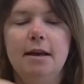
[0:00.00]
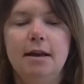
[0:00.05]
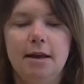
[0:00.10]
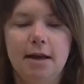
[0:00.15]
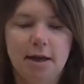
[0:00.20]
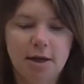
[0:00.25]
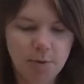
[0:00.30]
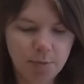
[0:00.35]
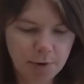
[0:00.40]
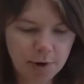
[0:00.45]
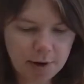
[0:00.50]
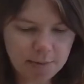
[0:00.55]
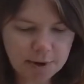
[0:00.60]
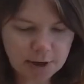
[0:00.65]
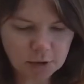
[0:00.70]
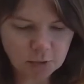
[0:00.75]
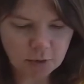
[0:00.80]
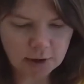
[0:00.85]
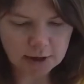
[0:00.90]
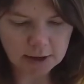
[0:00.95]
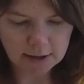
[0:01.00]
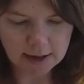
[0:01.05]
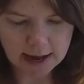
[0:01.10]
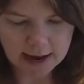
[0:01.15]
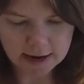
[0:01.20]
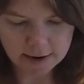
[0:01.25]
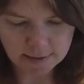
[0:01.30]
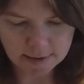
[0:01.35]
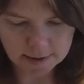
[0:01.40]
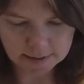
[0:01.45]
And you pretty much want to line
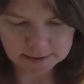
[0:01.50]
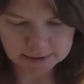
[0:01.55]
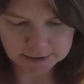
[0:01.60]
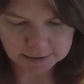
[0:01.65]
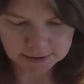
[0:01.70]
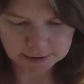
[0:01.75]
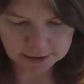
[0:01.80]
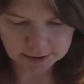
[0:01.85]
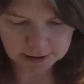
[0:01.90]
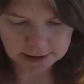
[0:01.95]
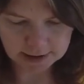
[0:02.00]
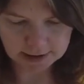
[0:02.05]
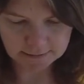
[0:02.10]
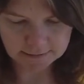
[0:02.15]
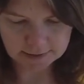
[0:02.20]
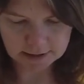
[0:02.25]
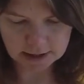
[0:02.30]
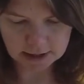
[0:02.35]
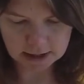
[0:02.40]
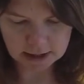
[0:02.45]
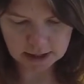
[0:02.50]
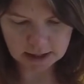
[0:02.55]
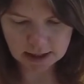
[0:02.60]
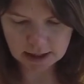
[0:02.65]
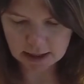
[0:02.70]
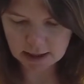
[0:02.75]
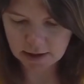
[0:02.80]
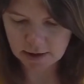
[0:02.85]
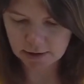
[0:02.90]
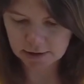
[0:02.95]
them up so they're even,
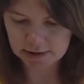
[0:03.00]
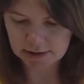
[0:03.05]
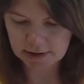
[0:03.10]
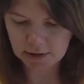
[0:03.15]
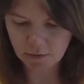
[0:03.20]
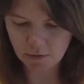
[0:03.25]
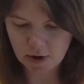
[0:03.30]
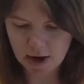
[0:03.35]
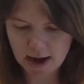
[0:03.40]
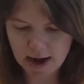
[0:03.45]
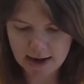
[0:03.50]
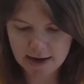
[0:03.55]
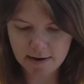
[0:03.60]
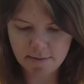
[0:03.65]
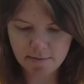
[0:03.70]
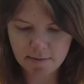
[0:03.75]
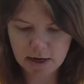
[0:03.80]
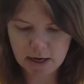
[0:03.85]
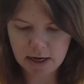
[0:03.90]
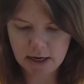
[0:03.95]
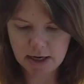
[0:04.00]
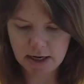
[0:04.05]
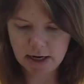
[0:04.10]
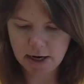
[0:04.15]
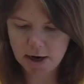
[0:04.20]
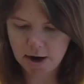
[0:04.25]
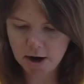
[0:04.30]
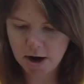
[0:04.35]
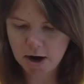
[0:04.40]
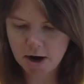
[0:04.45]
and you'll see why in a minute
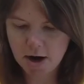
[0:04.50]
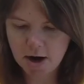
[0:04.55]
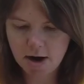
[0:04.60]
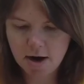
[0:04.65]
here.